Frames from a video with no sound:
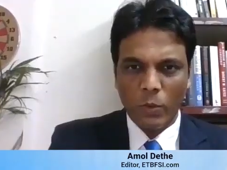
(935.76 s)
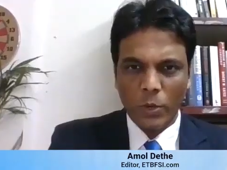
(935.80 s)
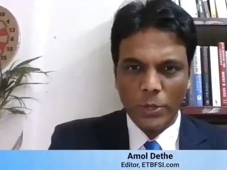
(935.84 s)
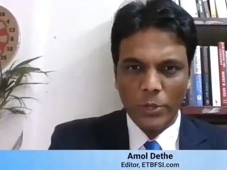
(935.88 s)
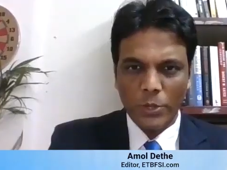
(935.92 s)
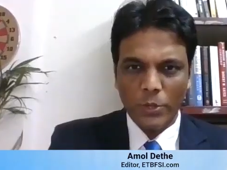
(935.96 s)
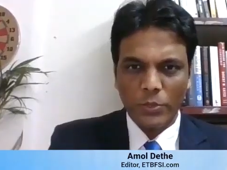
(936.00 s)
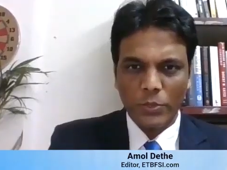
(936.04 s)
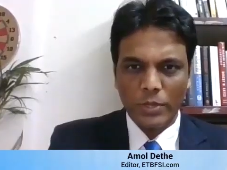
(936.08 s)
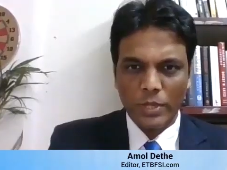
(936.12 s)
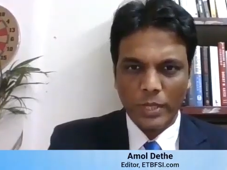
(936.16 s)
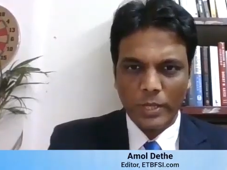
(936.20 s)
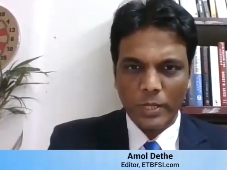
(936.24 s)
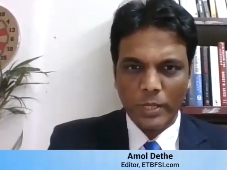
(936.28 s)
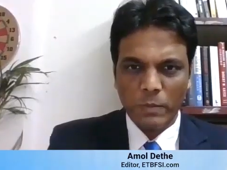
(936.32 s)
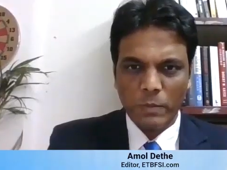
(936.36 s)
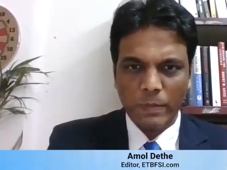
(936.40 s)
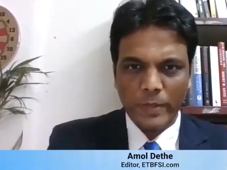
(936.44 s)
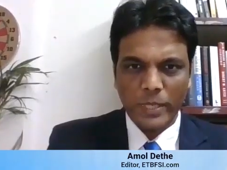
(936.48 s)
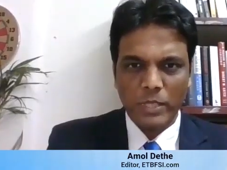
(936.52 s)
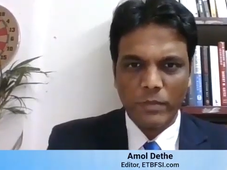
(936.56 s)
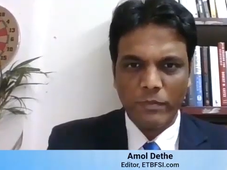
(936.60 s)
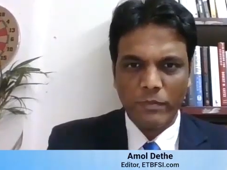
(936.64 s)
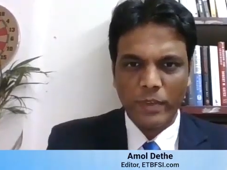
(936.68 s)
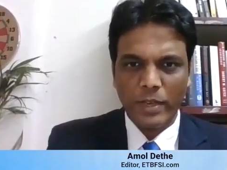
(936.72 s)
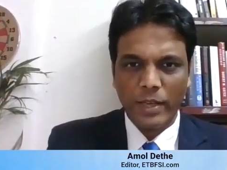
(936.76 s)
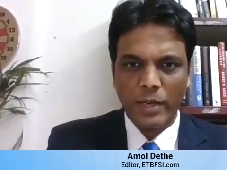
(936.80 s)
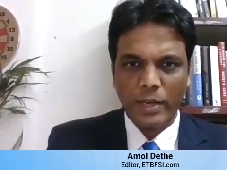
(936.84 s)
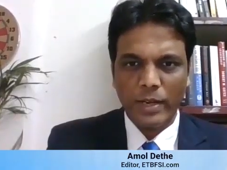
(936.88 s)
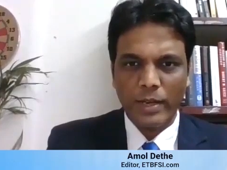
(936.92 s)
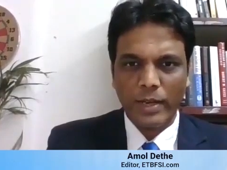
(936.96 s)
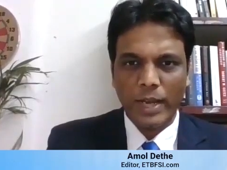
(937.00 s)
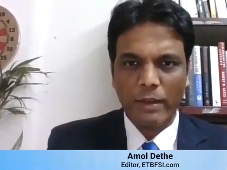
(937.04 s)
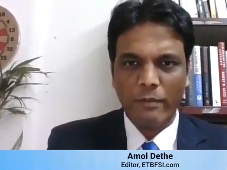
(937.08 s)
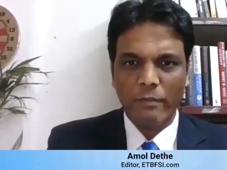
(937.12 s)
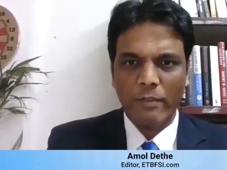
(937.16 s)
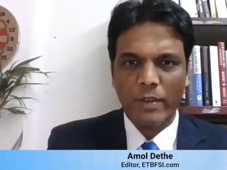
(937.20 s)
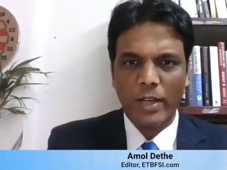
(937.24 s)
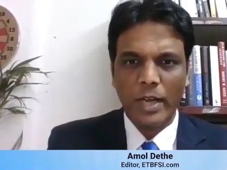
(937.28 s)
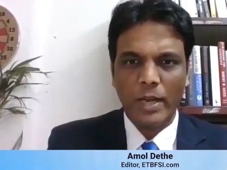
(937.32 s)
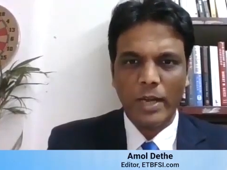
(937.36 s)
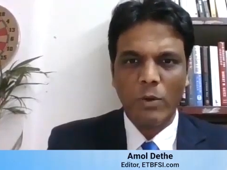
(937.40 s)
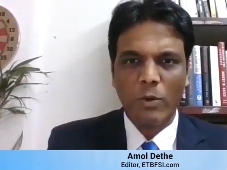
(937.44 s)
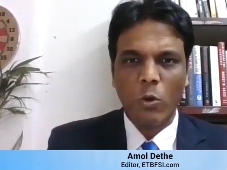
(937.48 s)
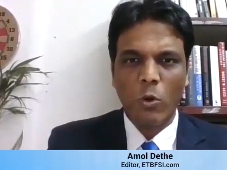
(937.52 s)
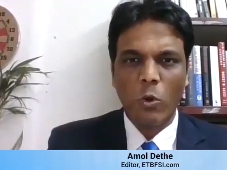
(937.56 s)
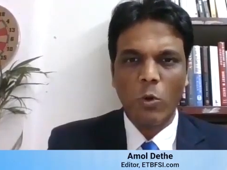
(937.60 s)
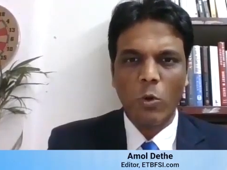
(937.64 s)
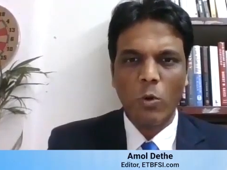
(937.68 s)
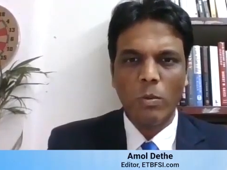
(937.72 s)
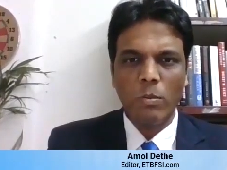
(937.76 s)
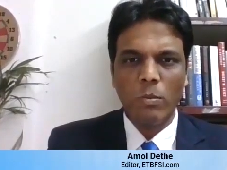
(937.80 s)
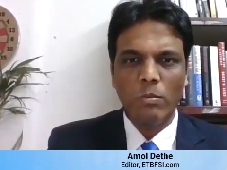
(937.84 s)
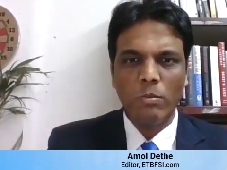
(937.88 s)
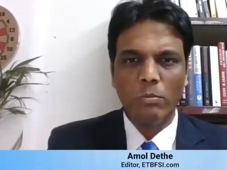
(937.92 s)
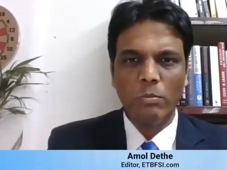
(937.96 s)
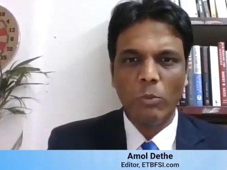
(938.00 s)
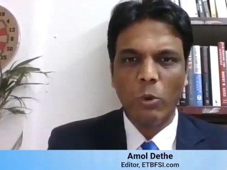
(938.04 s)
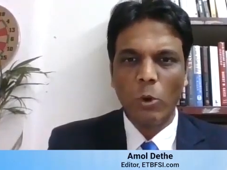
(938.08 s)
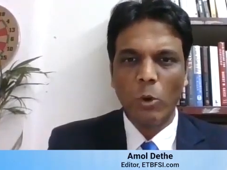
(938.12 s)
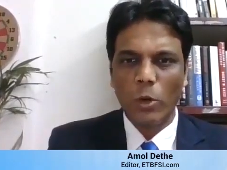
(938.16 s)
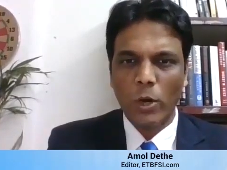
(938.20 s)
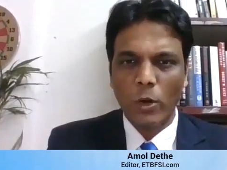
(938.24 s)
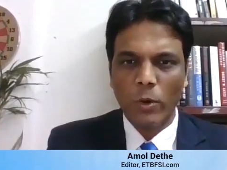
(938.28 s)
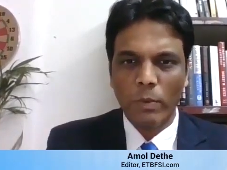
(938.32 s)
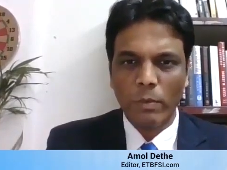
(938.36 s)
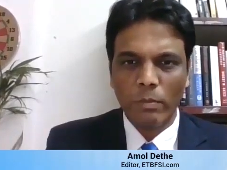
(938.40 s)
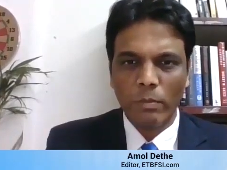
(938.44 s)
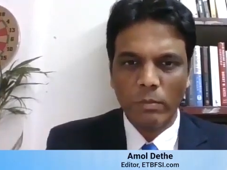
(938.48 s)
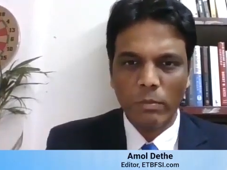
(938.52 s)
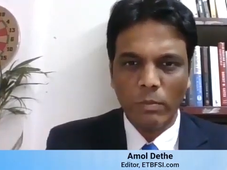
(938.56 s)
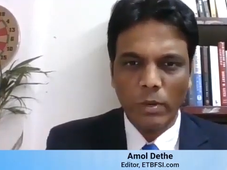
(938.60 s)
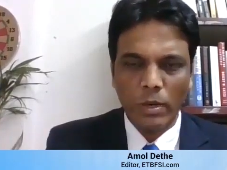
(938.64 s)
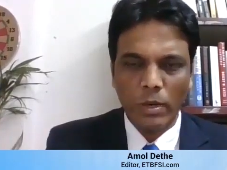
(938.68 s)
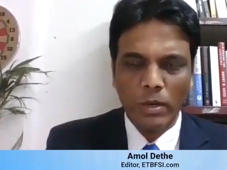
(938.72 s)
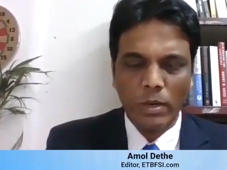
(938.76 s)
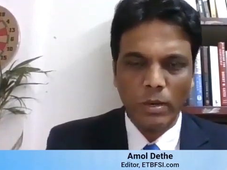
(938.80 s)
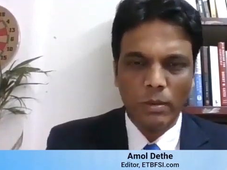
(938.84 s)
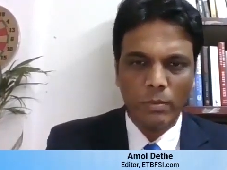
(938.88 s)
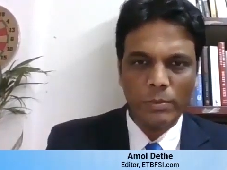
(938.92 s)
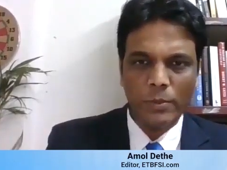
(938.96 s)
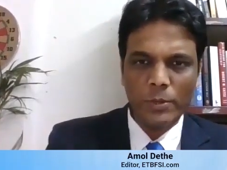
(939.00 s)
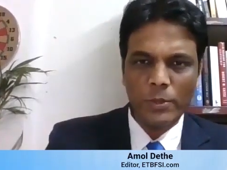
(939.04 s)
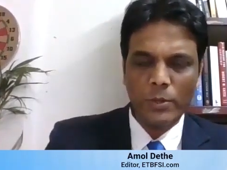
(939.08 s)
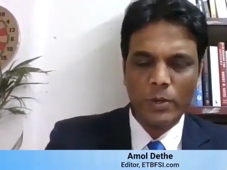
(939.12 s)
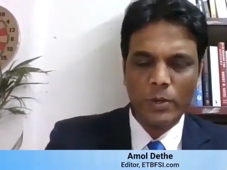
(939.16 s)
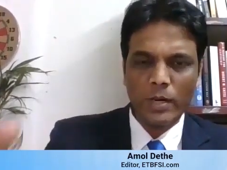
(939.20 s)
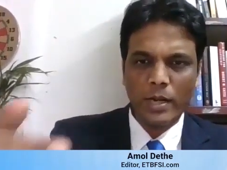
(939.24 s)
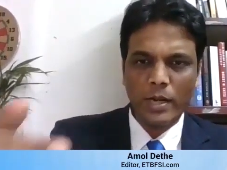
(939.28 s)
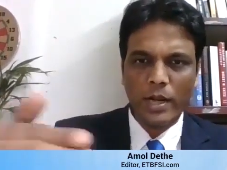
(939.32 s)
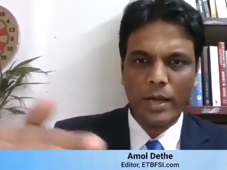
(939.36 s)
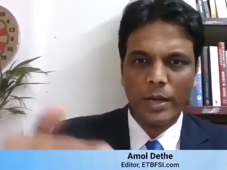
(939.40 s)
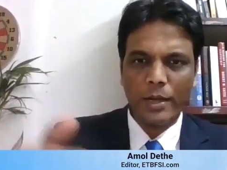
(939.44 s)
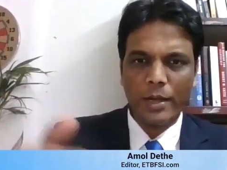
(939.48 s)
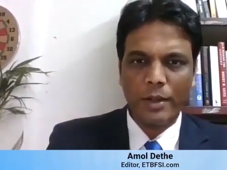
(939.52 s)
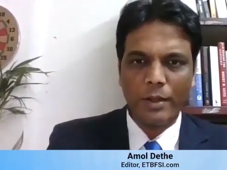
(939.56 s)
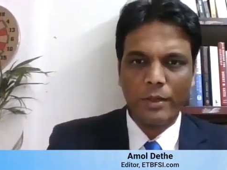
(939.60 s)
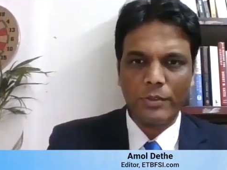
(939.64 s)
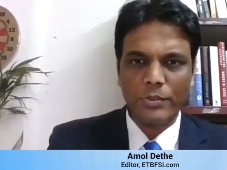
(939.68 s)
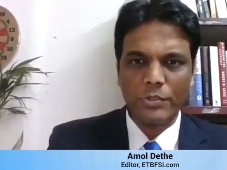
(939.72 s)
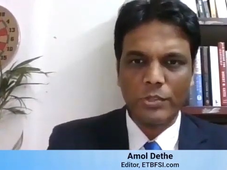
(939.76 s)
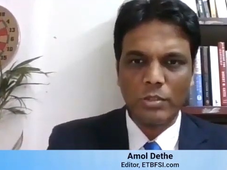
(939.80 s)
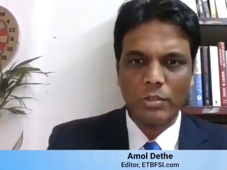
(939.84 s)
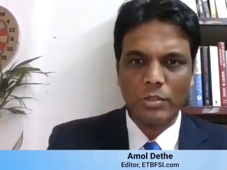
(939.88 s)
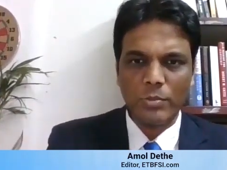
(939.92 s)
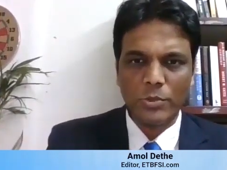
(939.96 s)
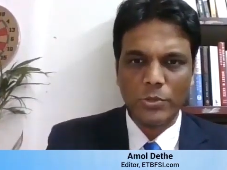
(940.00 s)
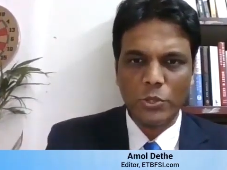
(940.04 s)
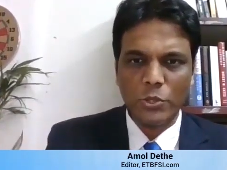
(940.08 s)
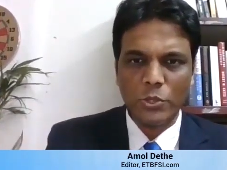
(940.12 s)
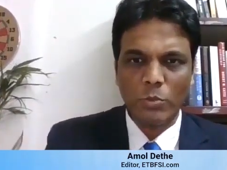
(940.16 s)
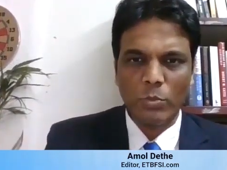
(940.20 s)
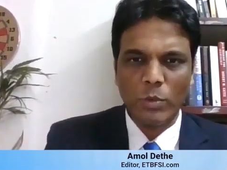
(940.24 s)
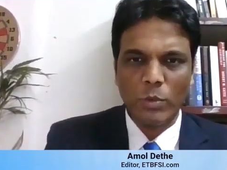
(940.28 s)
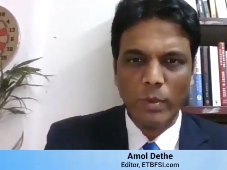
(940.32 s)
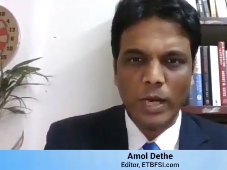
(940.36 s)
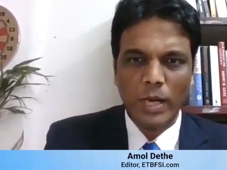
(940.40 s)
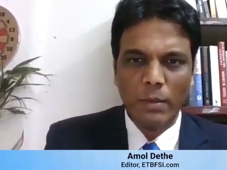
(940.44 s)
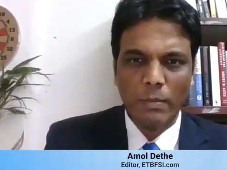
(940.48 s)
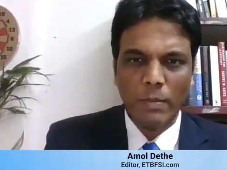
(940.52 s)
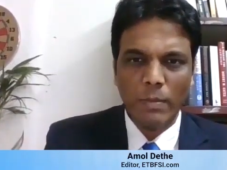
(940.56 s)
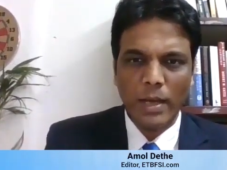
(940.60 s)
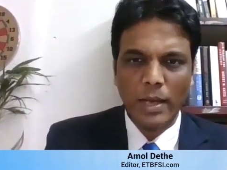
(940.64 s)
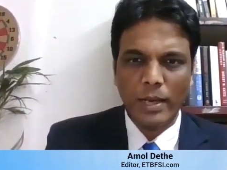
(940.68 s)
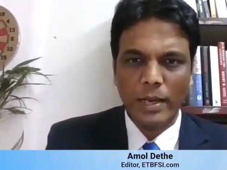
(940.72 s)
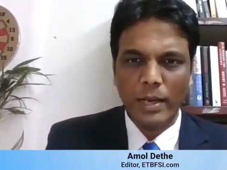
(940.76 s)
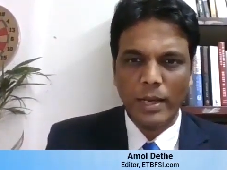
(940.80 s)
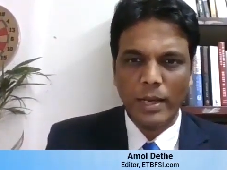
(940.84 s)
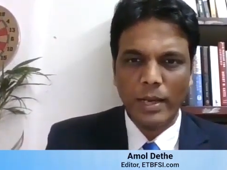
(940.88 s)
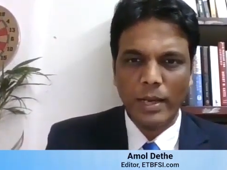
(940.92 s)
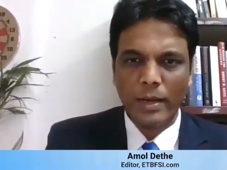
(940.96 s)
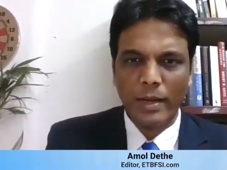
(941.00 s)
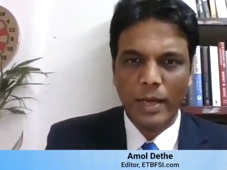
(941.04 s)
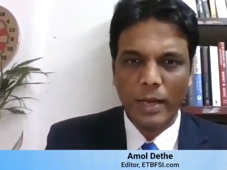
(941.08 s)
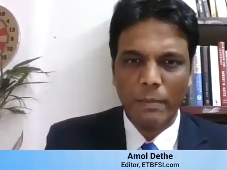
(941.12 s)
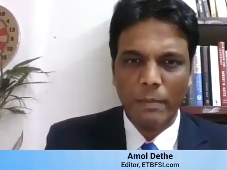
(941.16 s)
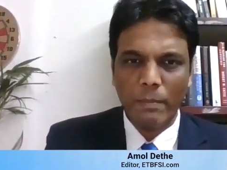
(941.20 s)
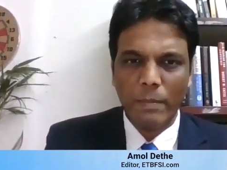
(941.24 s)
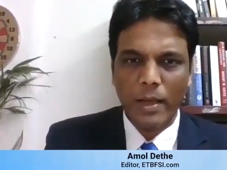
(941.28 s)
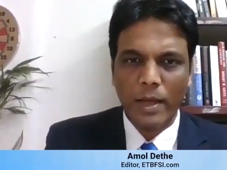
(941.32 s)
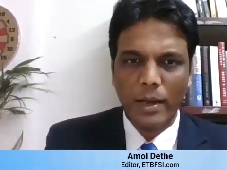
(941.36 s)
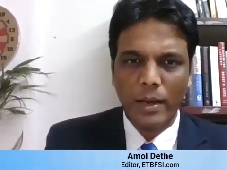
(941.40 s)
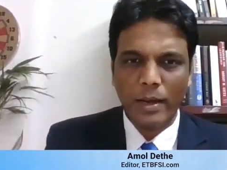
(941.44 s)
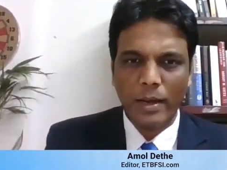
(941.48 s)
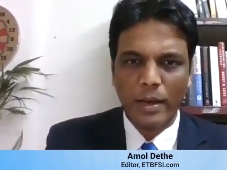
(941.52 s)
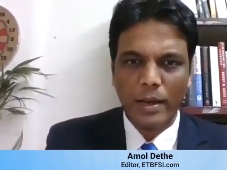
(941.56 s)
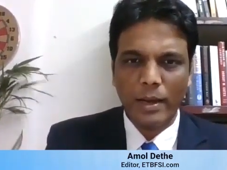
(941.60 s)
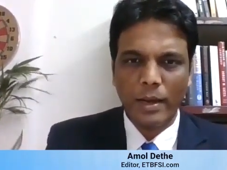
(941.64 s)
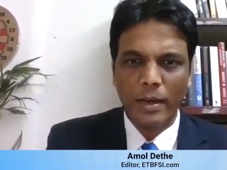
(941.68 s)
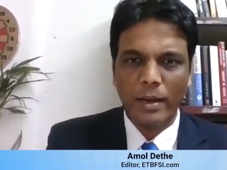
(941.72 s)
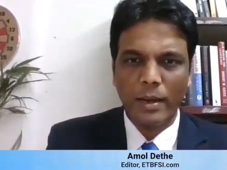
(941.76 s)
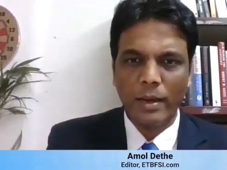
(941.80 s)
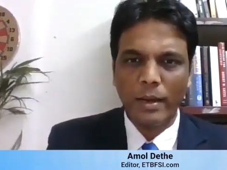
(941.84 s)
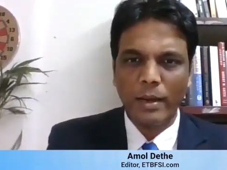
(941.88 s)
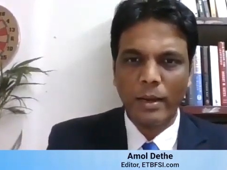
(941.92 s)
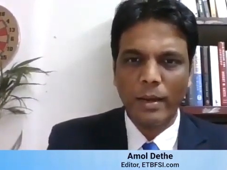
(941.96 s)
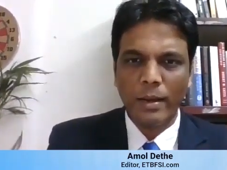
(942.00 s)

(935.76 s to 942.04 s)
What do you think specifically? Like, will it go more on, attracting customers through mobile banking, net banking?